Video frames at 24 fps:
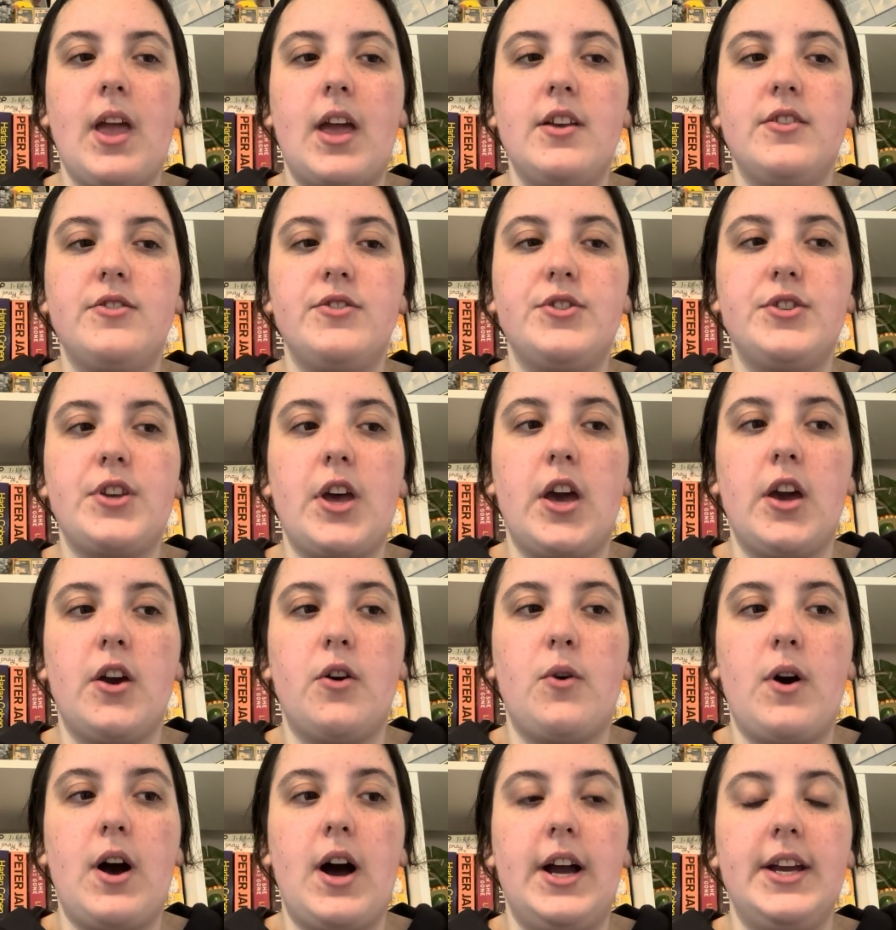
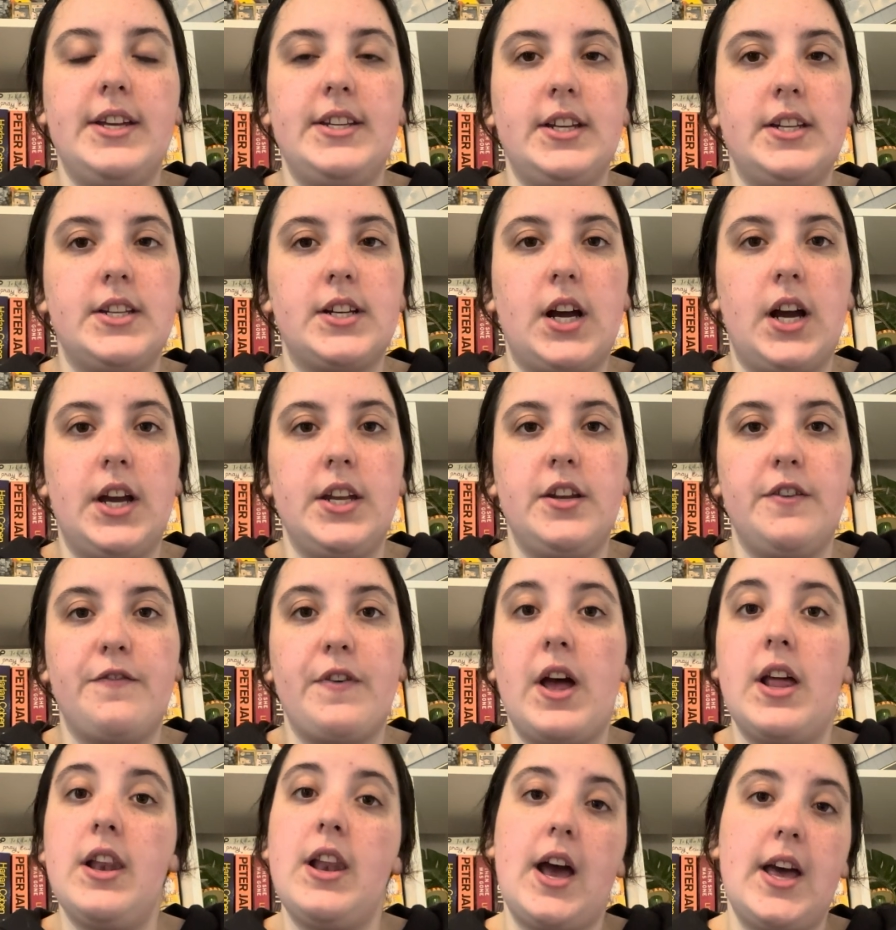so I did kind of
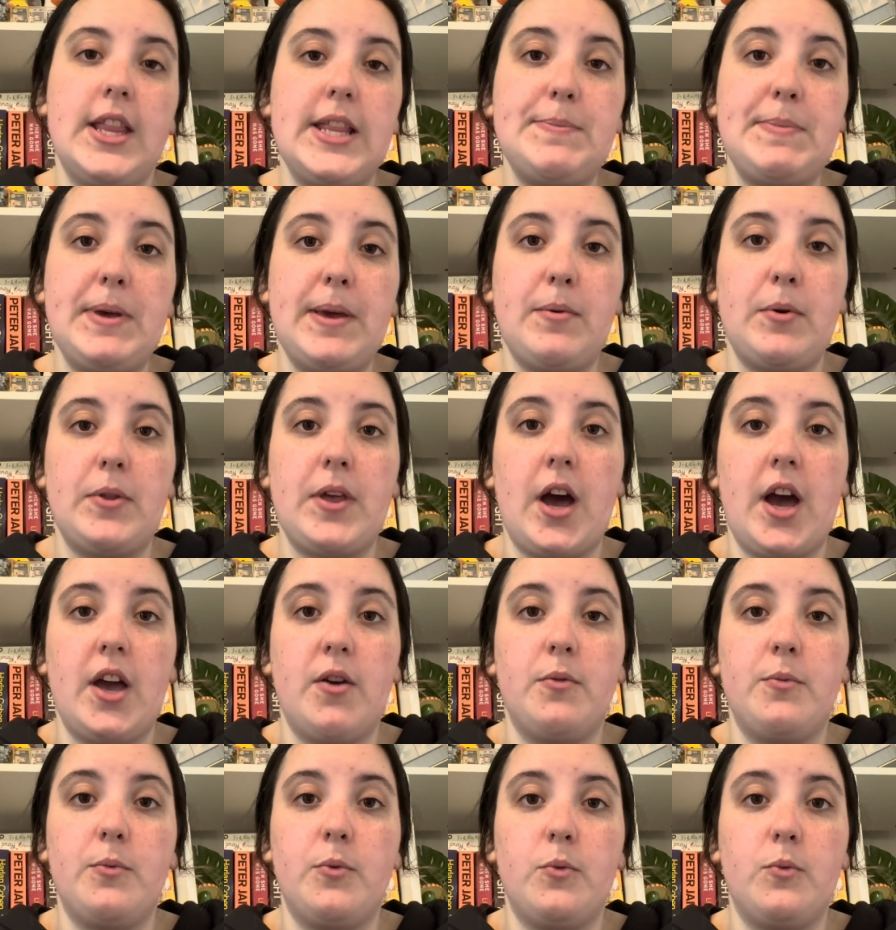alert the people that I
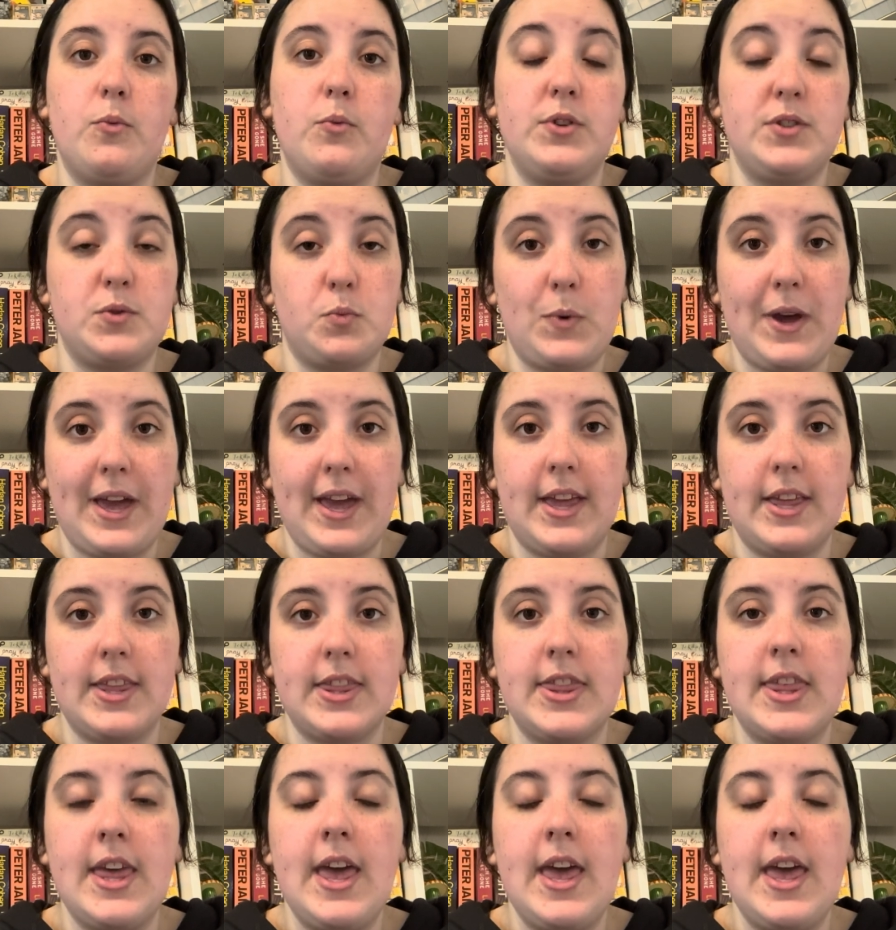was with,